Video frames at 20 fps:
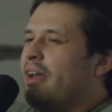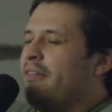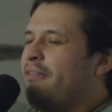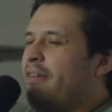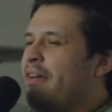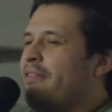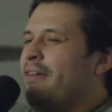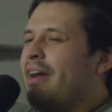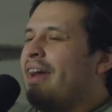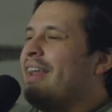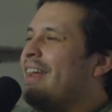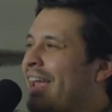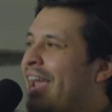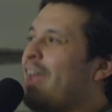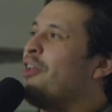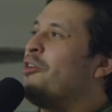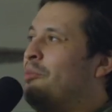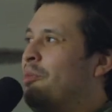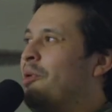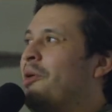If, if I had a
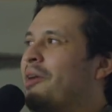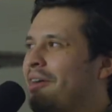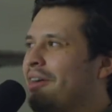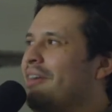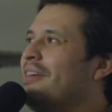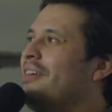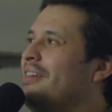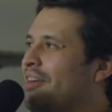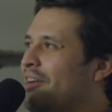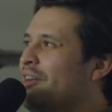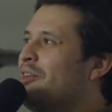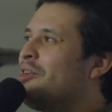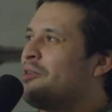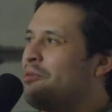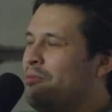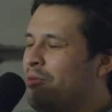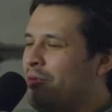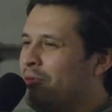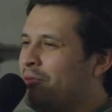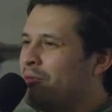handlebar,
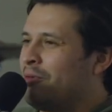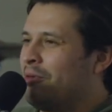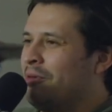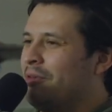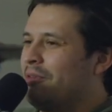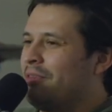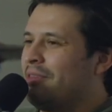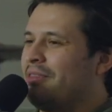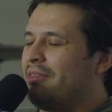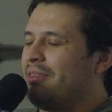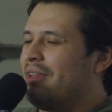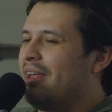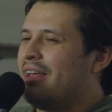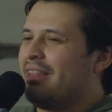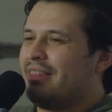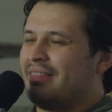quote unquote, yeah, go for it.